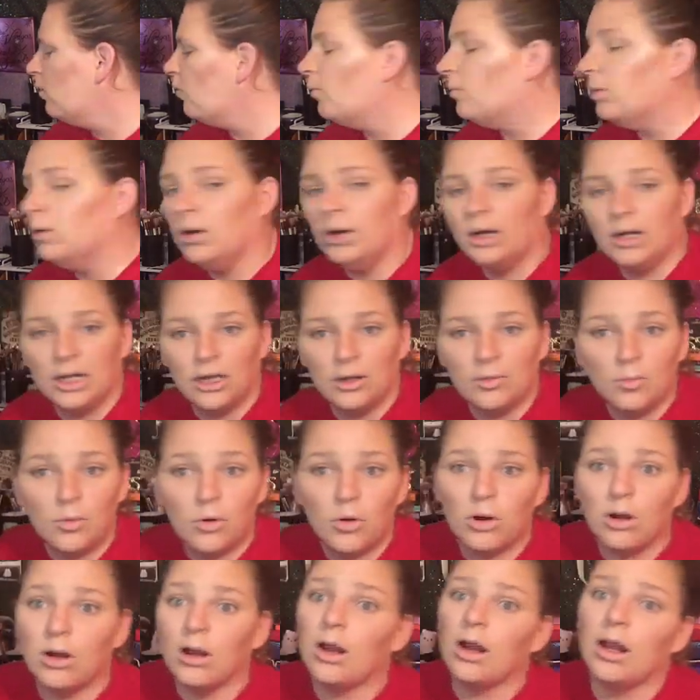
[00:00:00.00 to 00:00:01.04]
Will I get
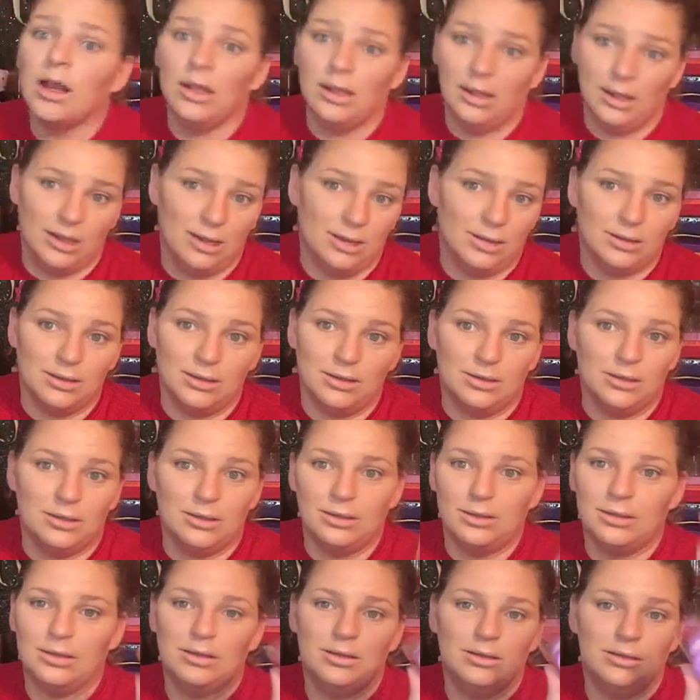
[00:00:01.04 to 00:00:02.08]
more?
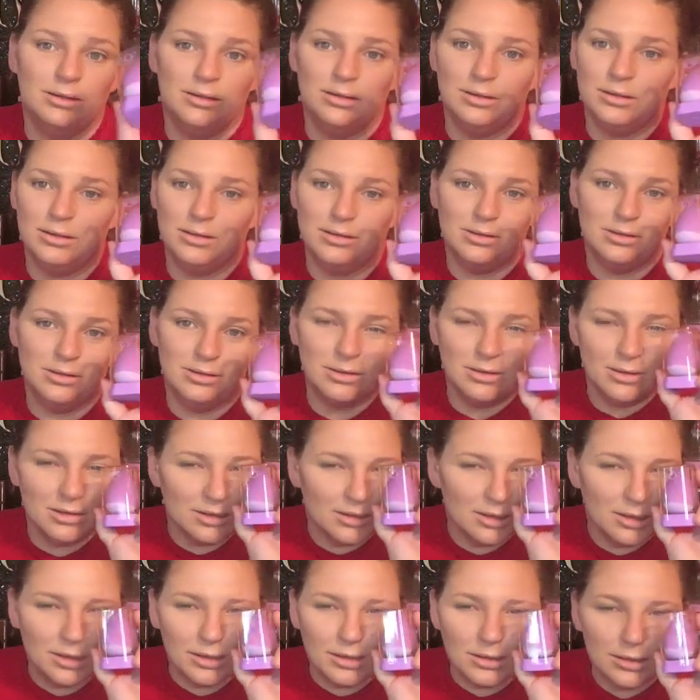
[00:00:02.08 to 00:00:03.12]
Yes.
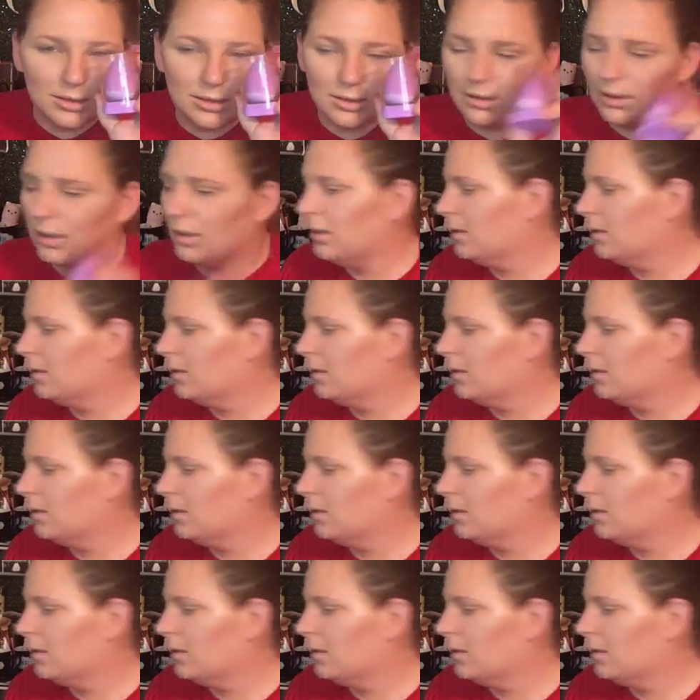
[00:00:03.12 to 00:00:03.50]
Yes.